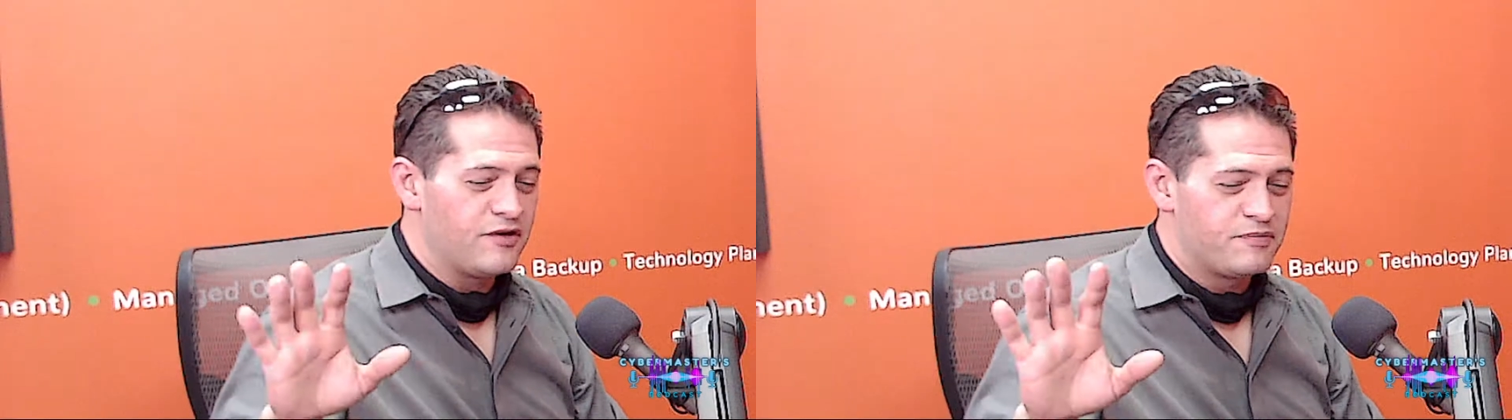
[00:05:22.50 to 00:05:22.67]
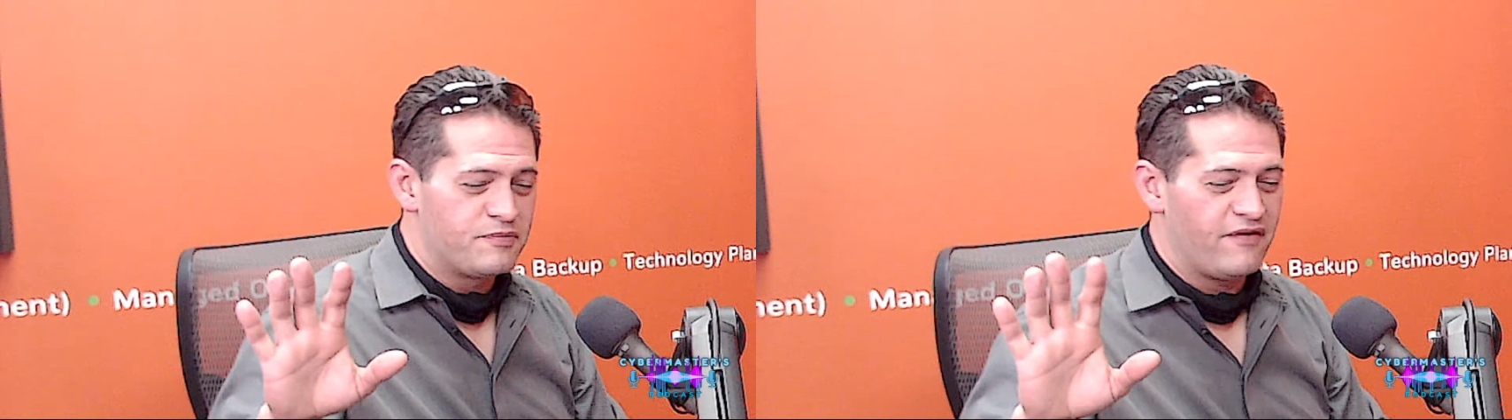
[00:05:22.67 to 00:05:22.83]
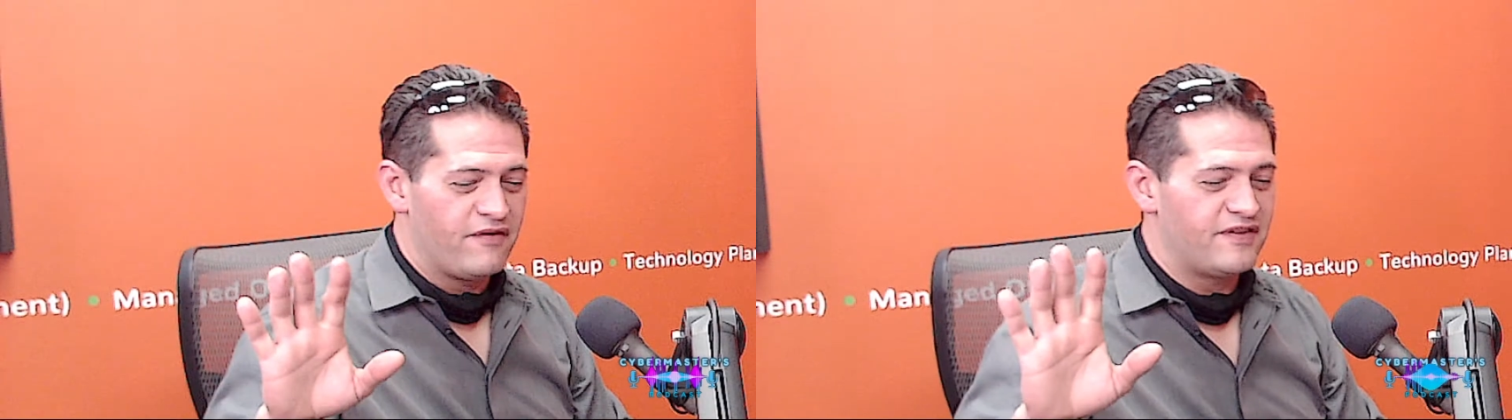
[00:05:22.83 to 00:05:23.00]

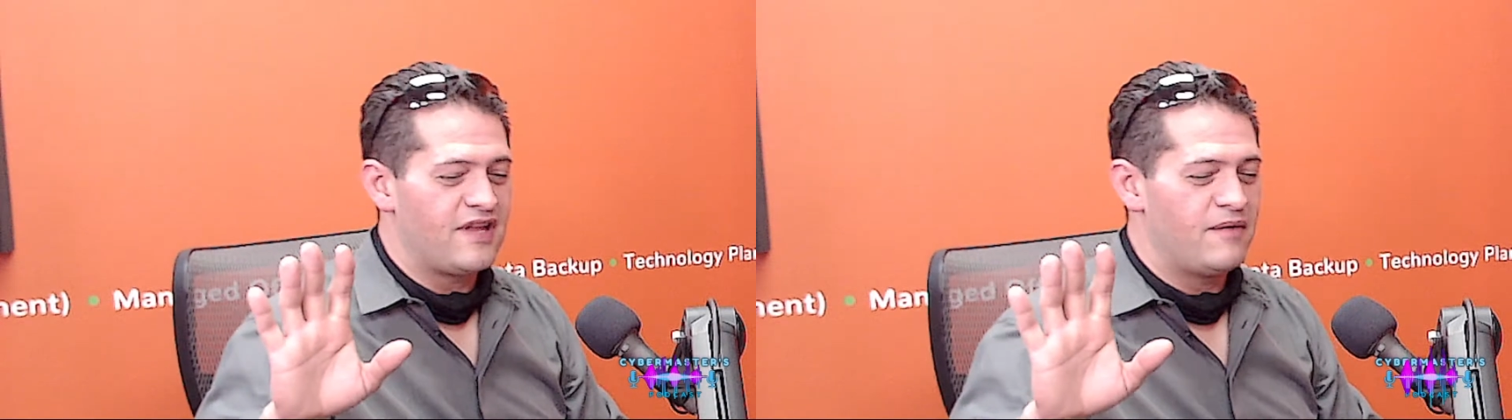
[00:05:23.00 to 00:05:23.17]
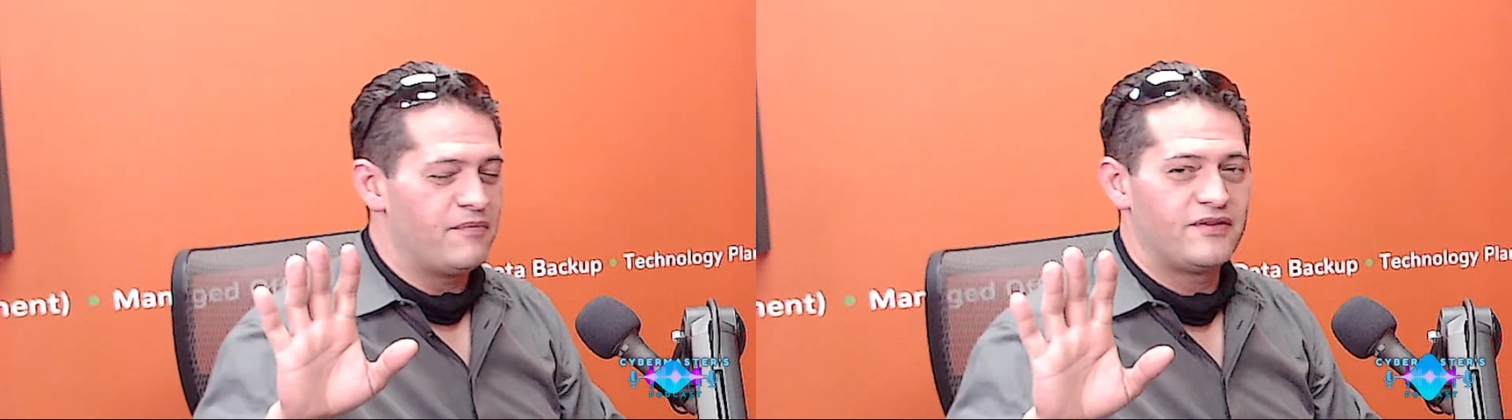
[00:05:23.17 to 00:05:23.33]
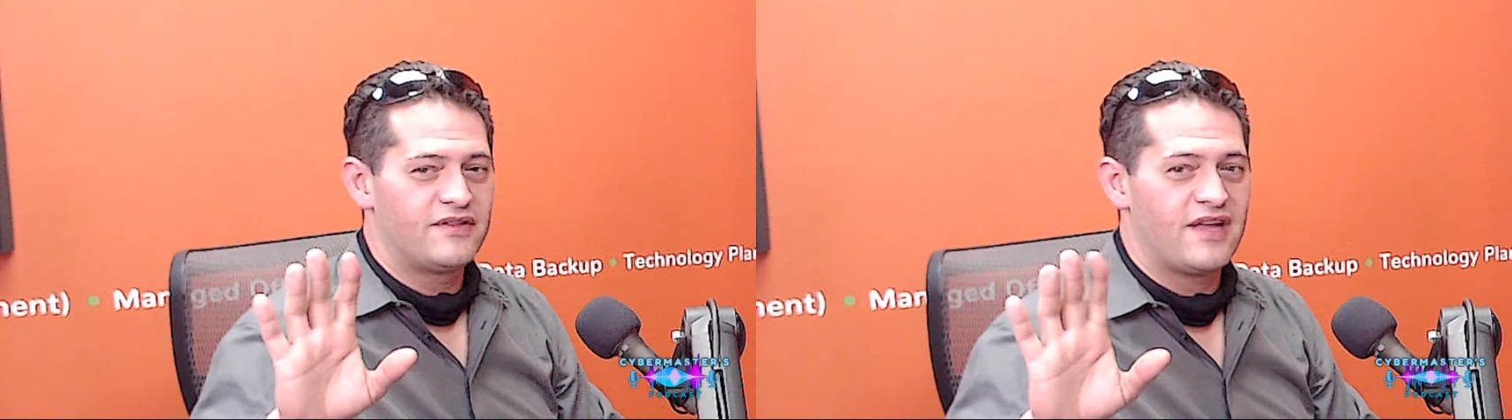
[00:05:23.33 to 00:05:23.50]
perfect
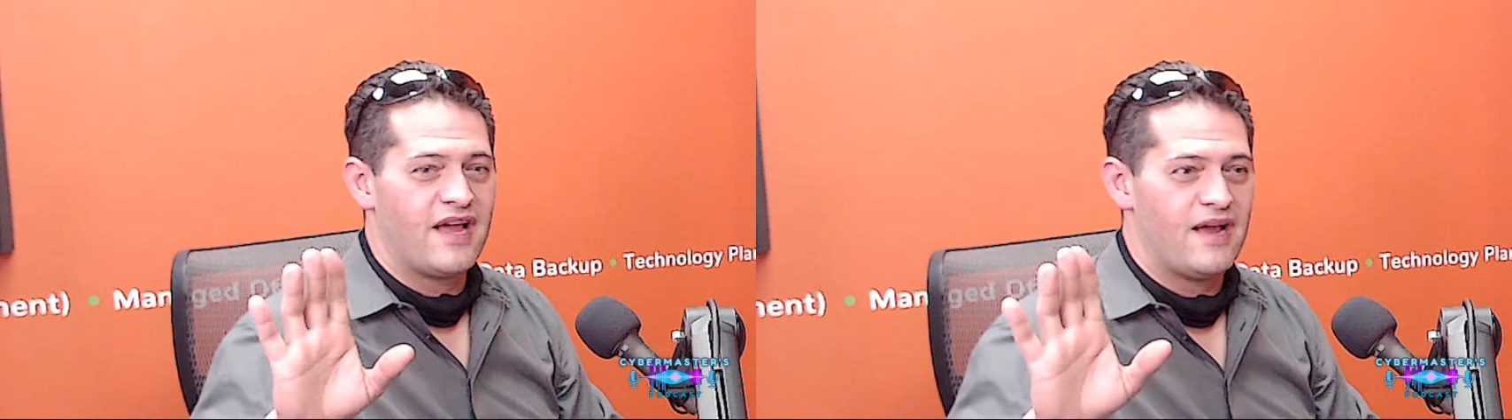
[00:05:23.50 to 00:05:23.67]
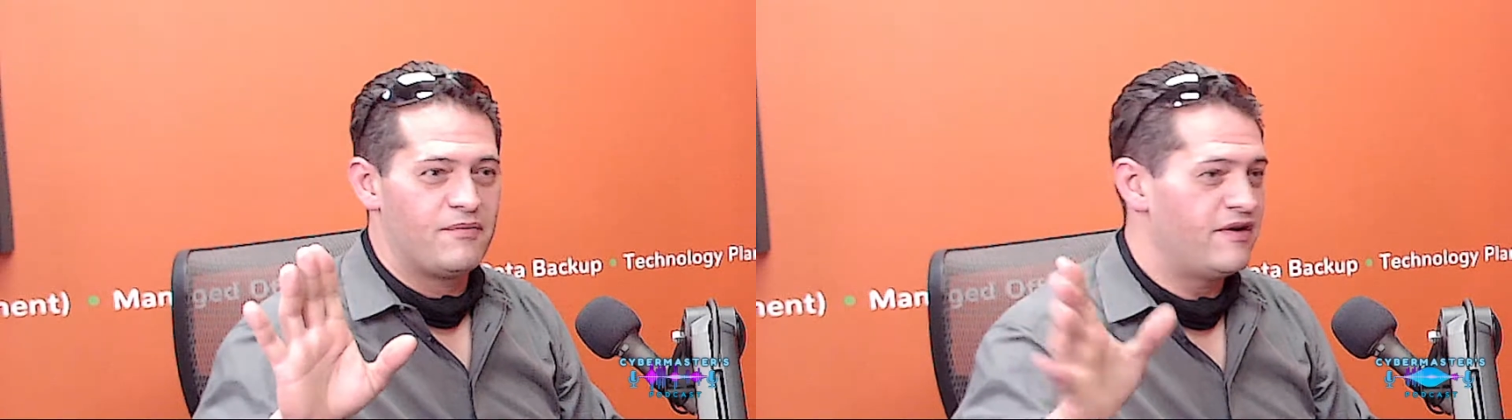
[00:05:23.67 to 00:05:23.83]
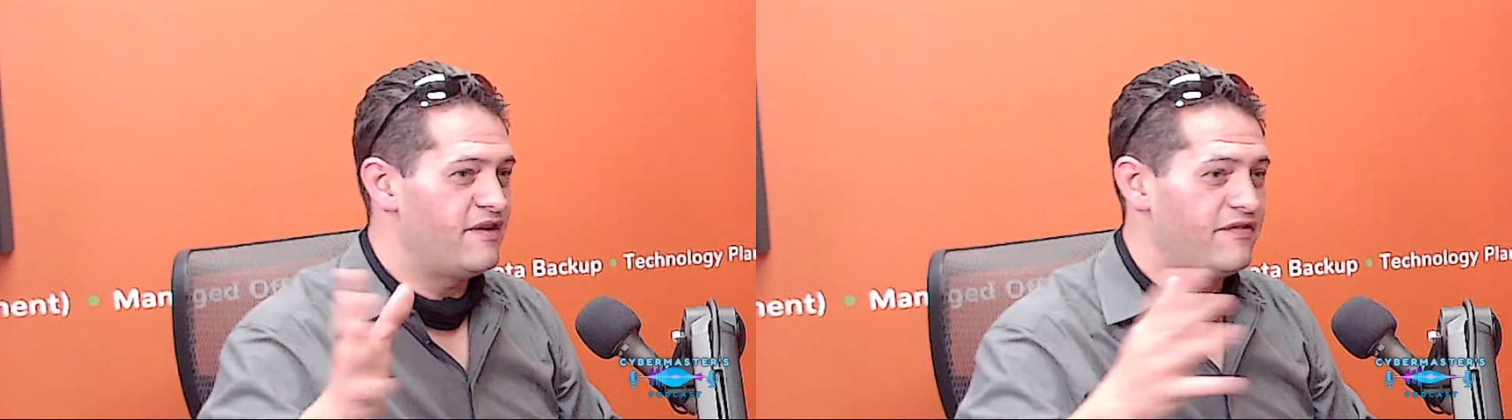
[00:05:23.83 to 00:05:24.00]
timing with the
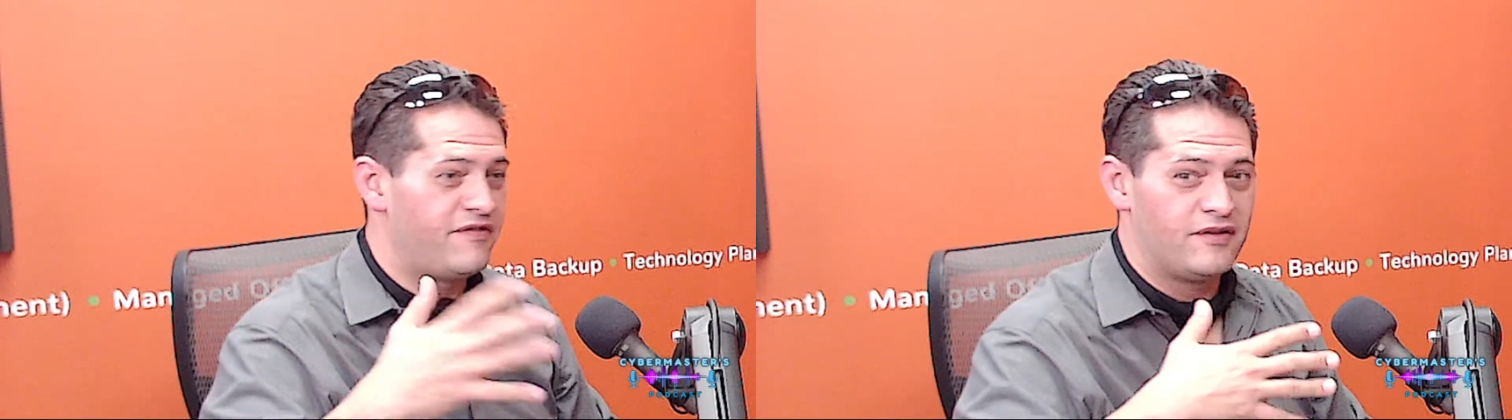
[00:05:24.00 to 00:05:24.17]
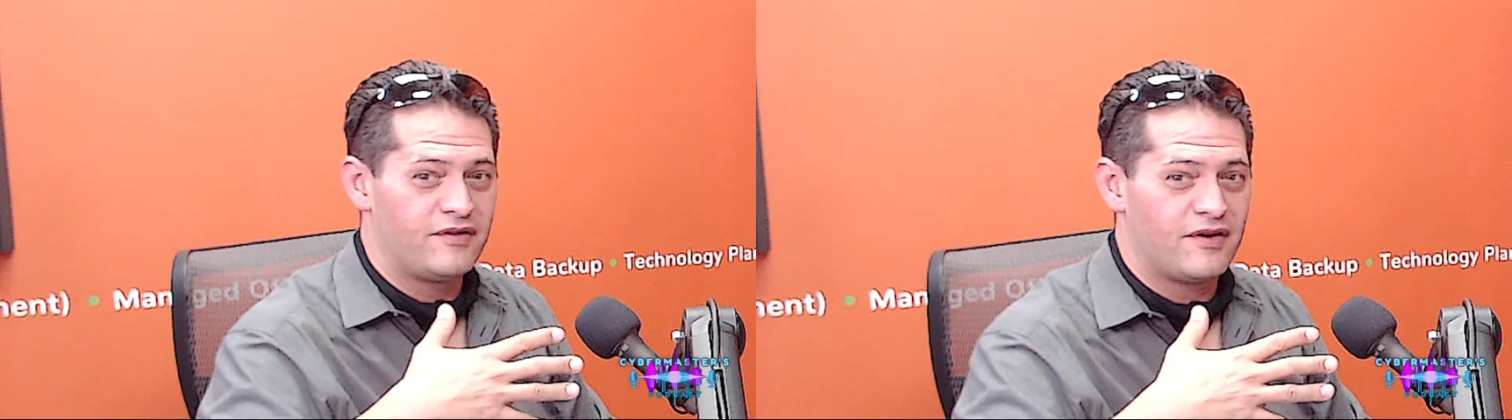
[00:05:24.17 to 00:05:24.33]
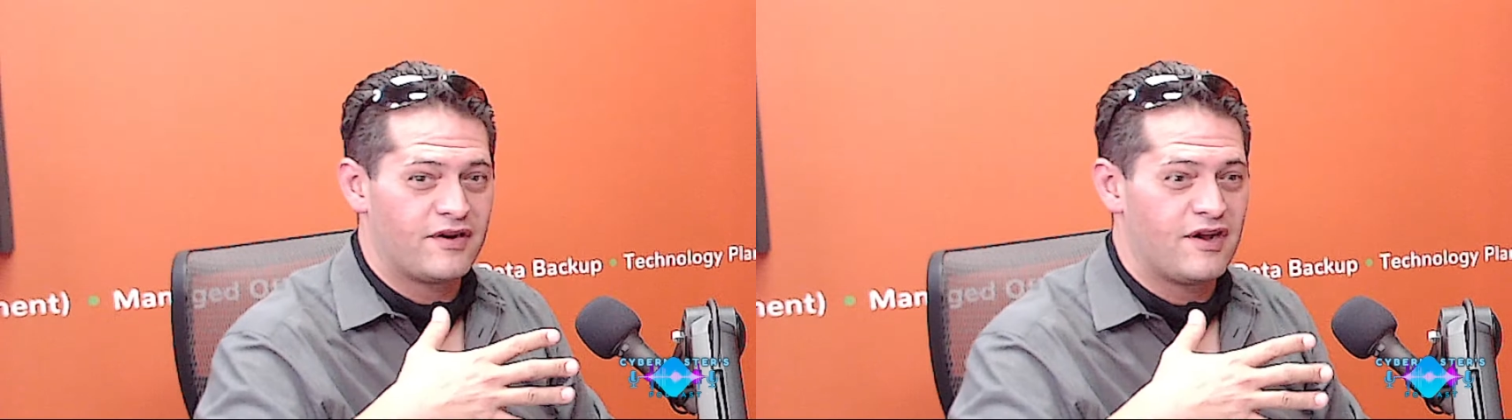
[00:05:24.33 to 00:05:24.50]
camera. He
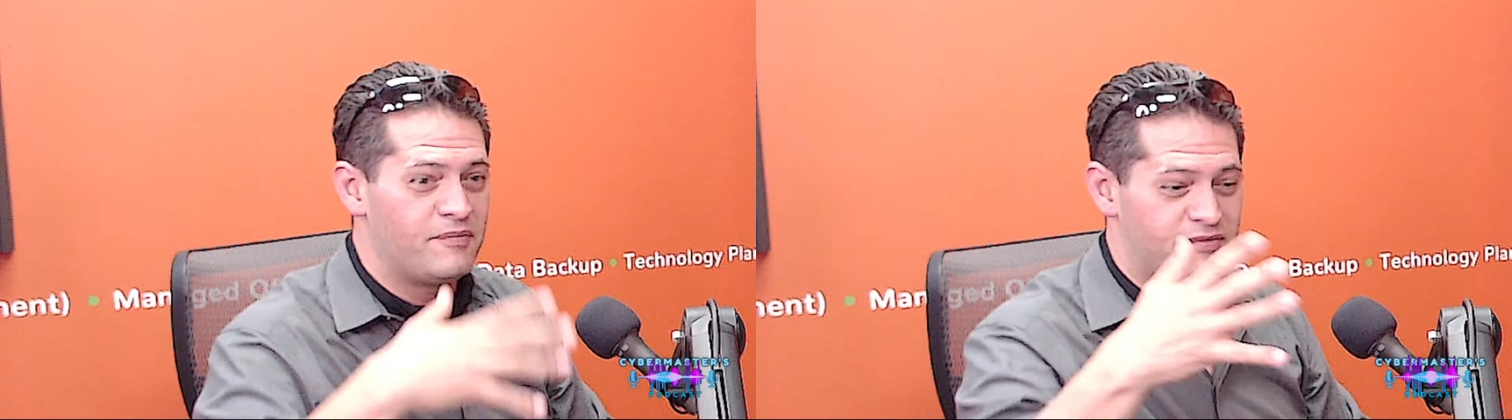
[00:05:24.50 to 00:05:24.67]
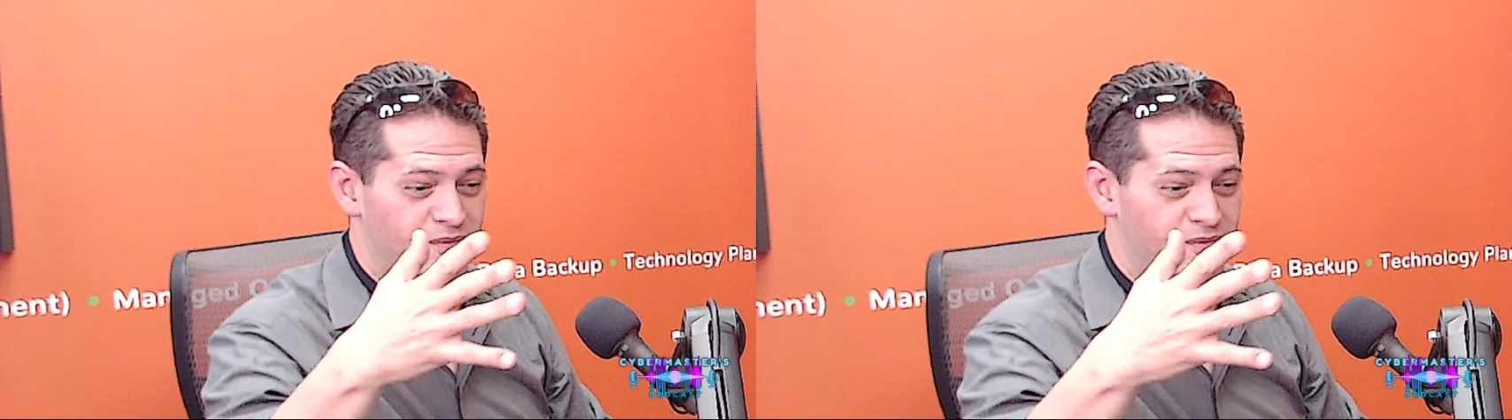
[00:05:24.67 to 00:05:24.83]
filled our cups.